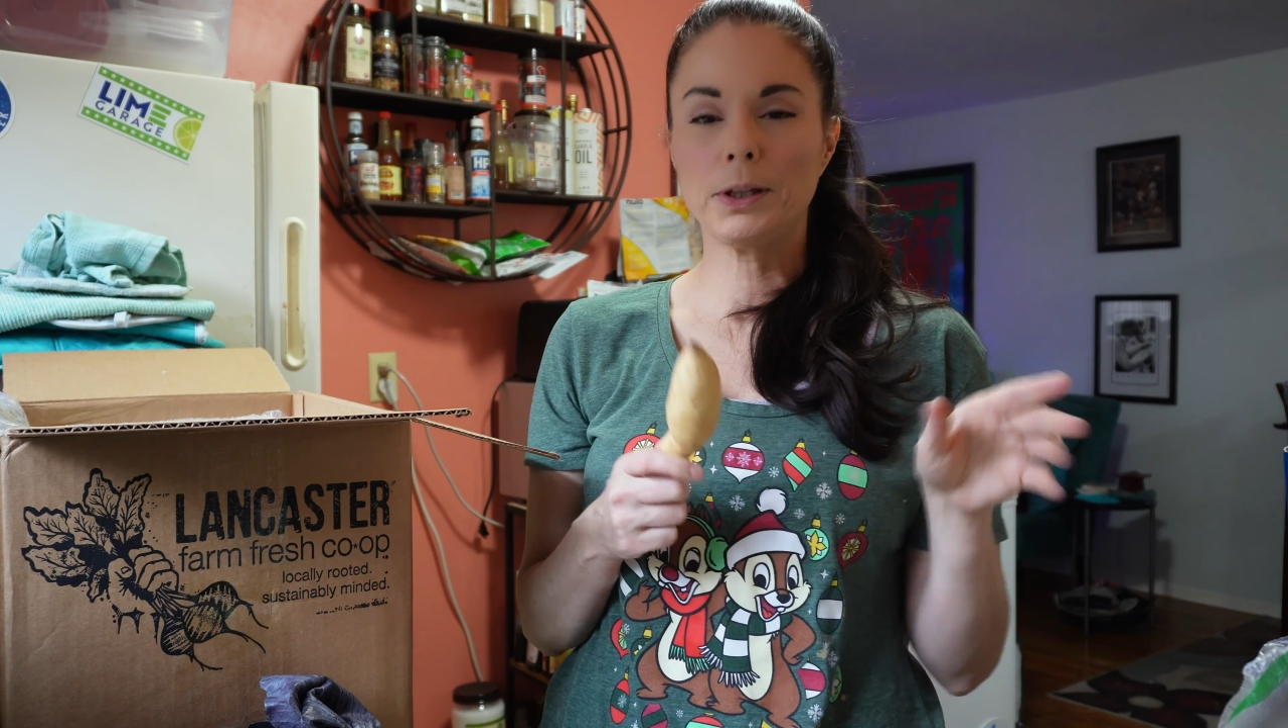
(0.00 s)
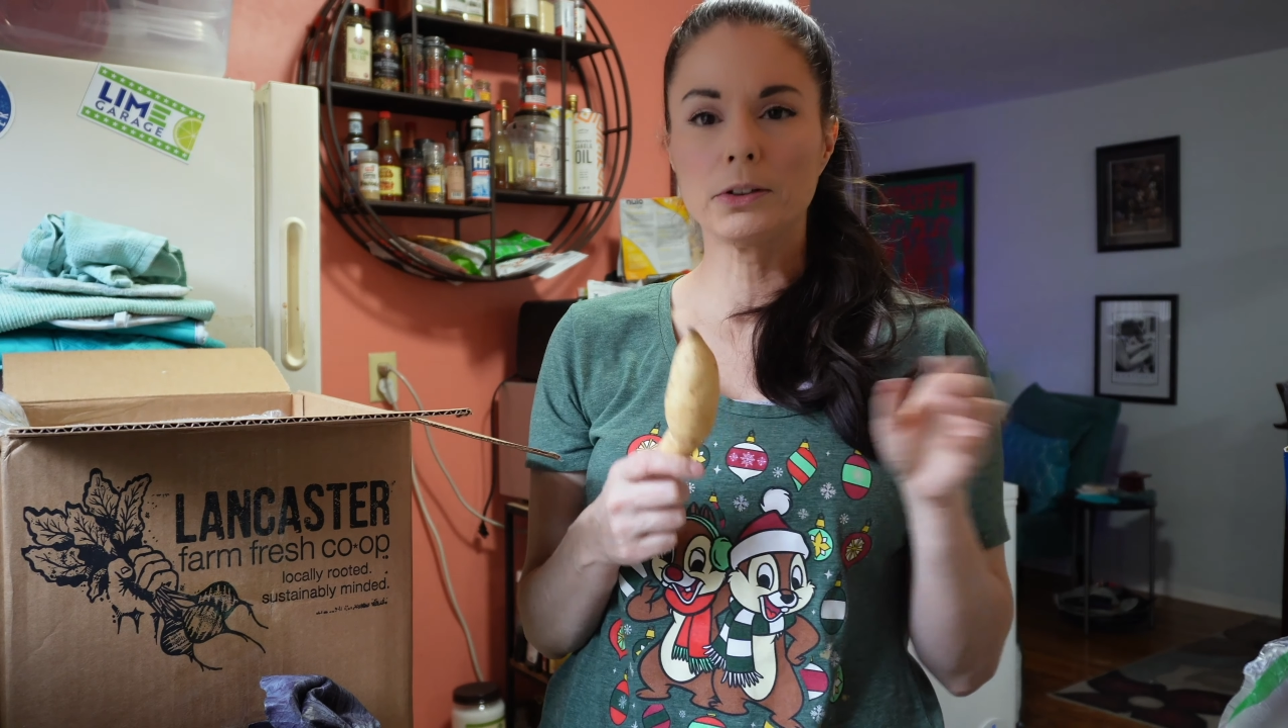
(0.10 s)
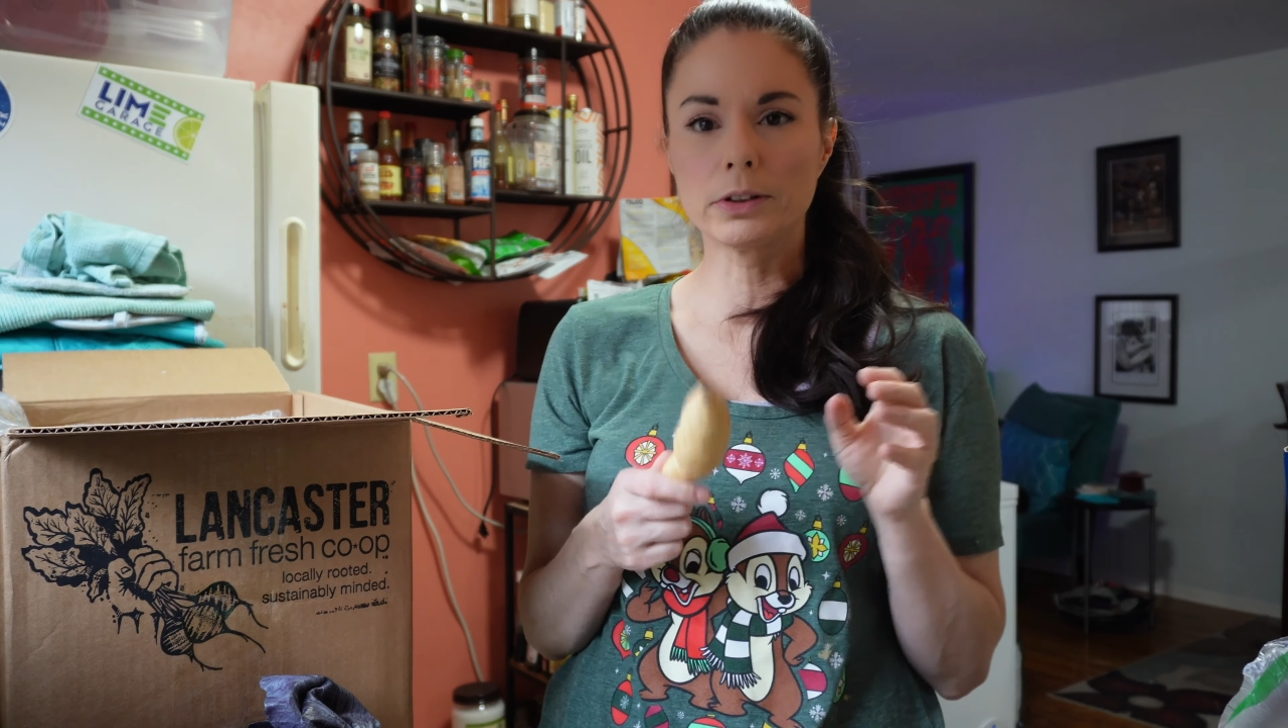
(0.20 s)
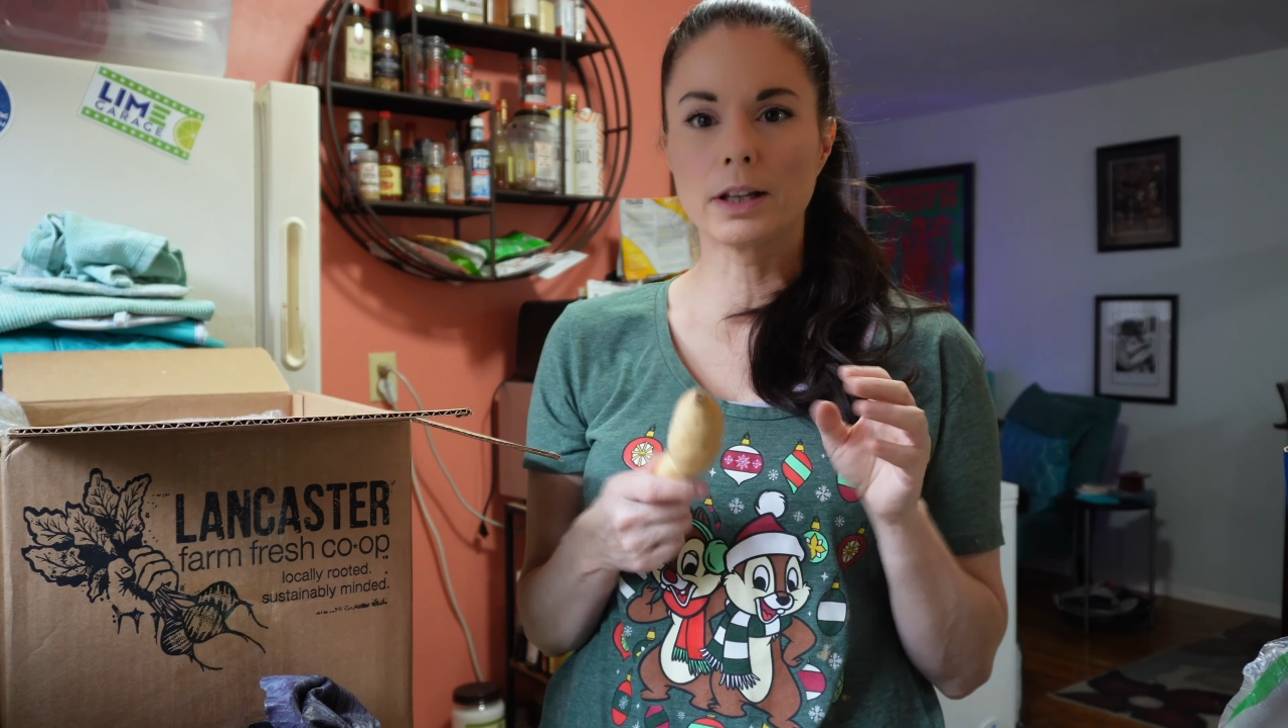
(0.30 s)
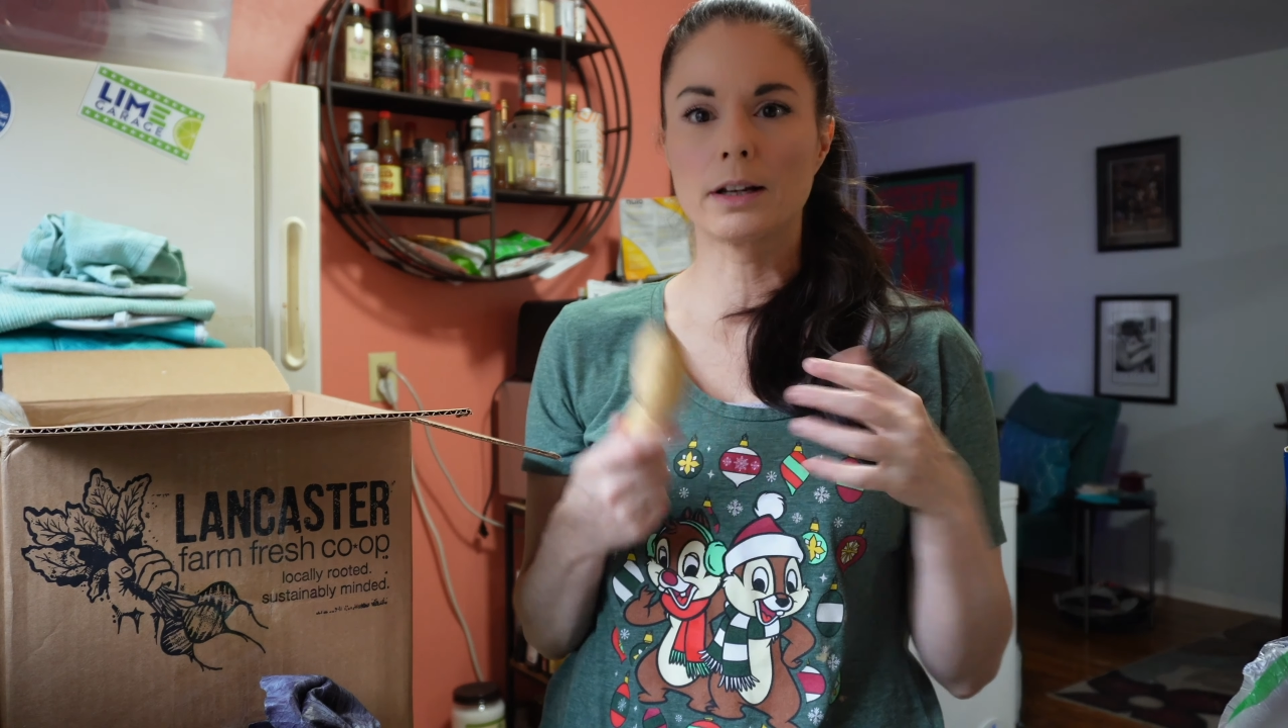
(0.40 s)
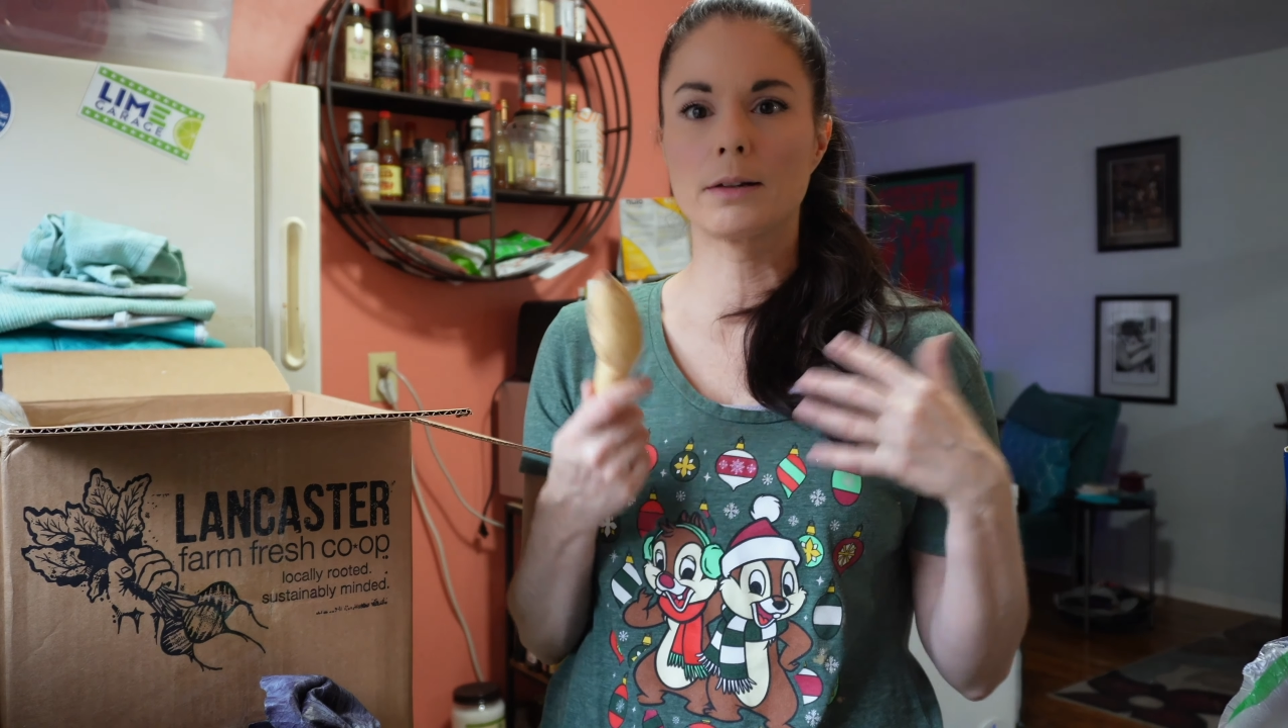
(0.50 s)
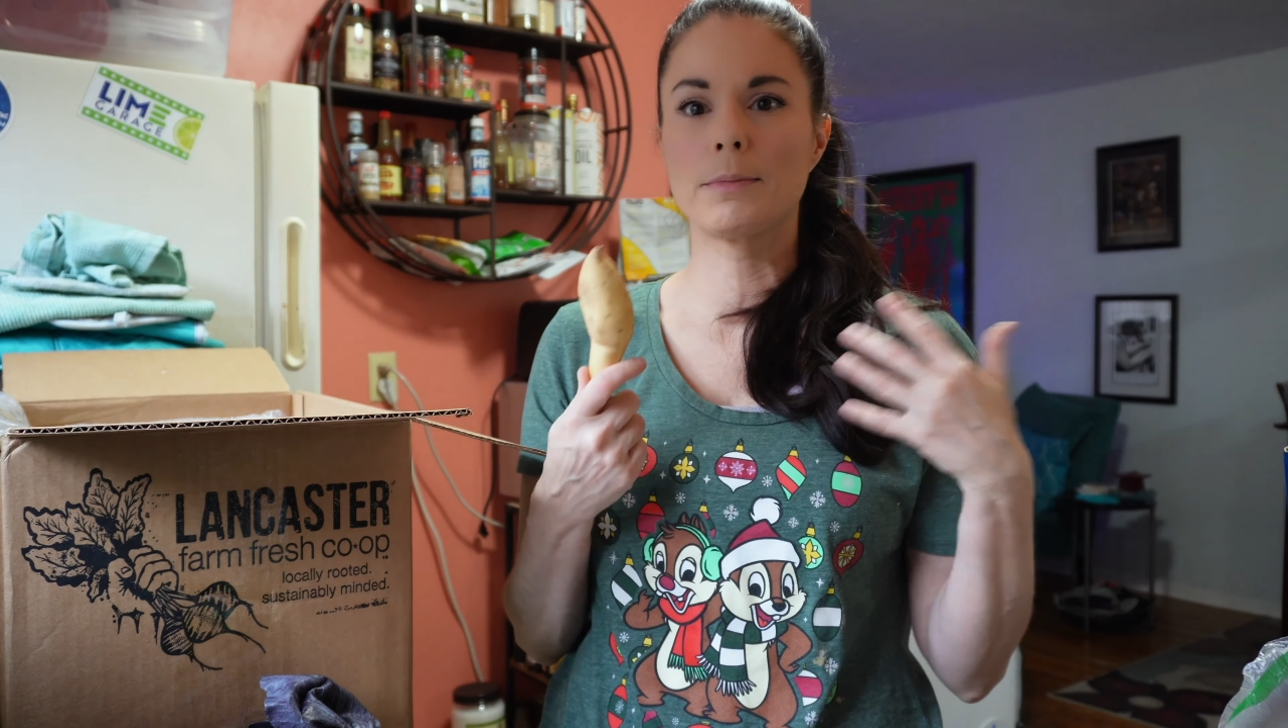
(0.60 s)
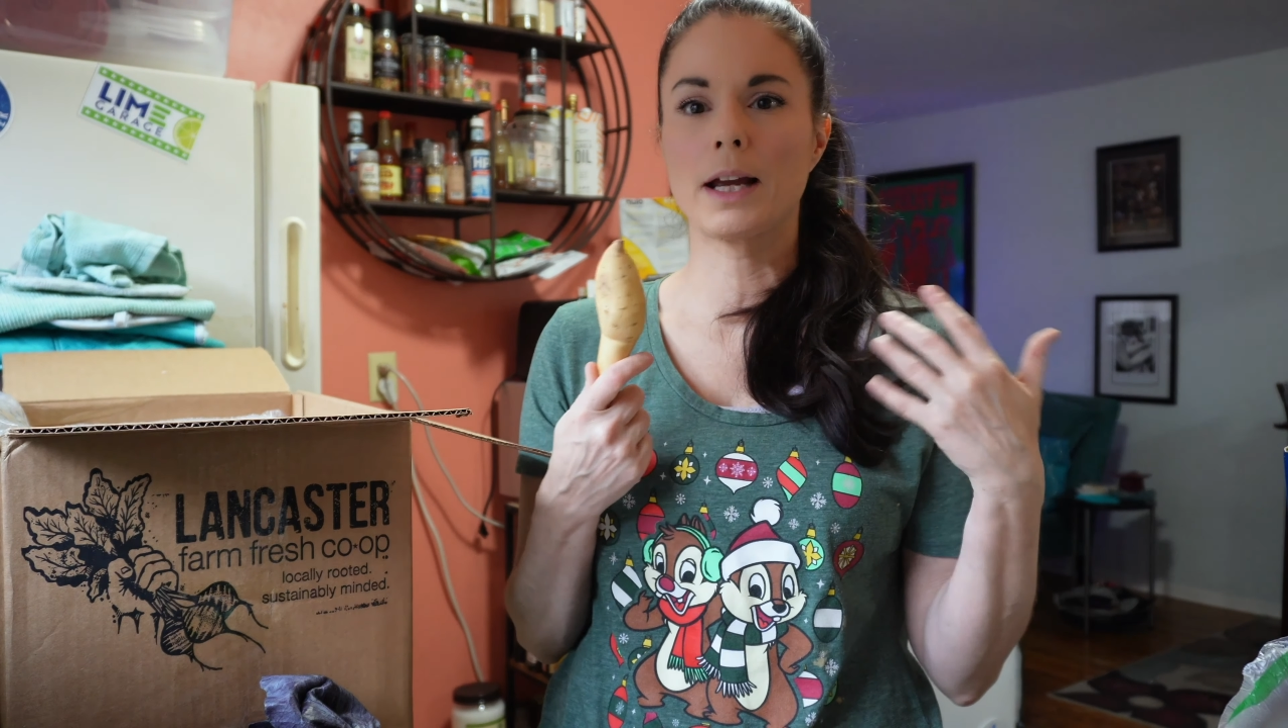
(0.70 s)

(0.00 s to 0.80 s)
peeled them